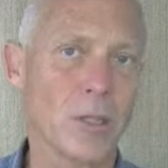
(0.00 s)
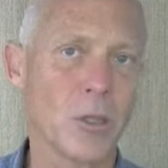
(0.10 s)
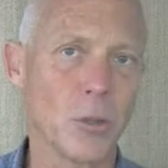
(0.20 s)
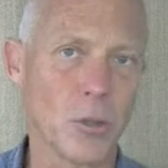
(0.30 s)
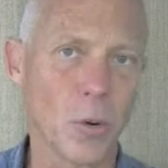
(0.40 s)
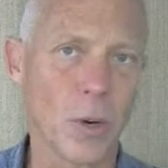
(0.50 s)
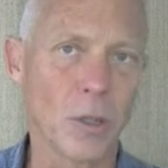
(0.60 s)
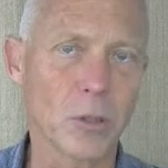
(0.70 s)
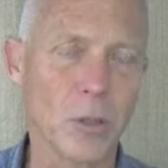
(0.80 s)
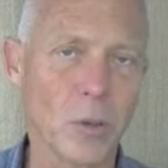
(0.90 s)

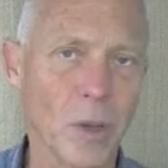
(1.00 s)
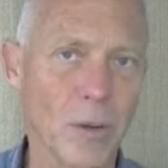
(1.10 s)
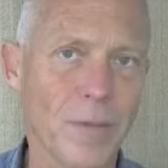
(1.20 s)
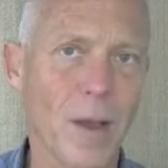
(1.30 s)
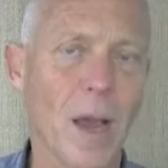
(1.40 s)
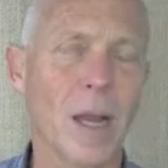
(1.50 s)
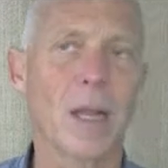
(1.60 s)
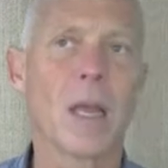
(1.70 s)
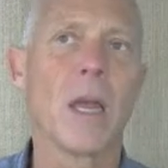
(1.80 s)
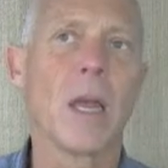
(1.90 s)
tutorials you can find.
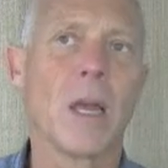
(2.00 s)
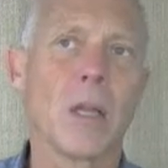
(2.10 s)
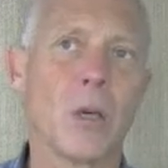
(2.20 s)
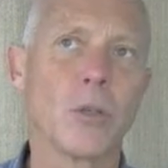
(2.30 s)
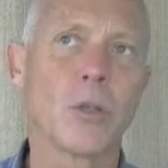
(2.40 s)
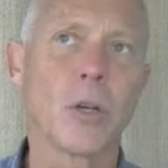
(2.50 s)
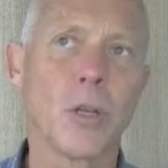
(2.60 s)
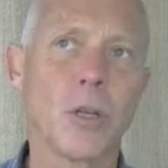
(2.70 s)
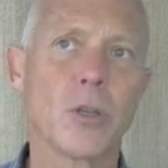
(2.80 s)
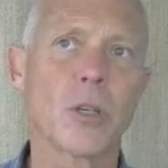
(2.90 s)
Those are
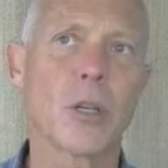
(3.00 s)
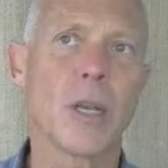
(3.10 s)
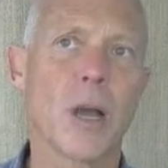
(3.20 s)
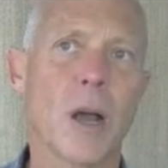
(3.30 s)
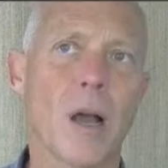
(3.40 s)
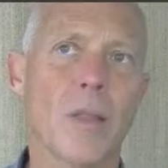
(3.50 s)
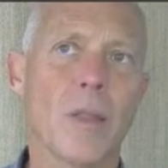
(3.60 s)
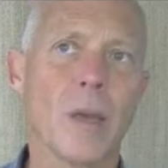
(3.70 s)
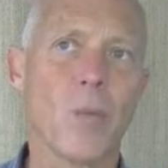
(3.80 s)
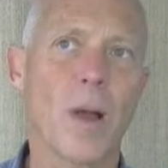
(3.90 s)
usually on
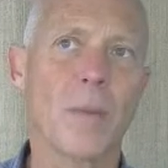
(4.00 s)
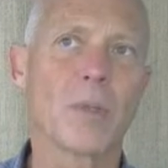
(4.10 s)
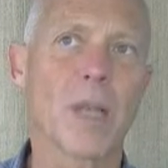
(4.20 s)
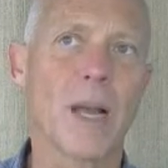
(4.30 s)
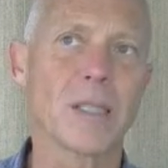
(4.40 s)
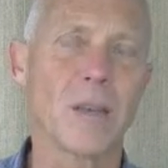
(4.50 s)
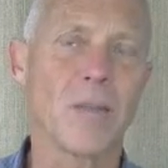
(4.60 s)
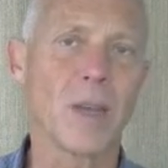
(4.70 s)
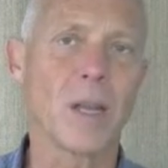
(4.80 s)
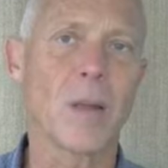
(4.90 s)
the websites of
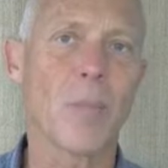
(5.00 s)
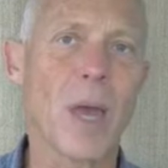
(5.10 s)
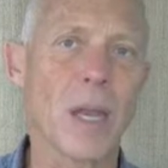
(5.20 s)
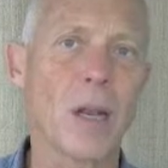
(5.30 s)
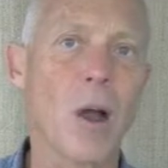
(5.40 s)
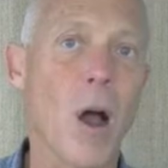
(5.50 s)
independent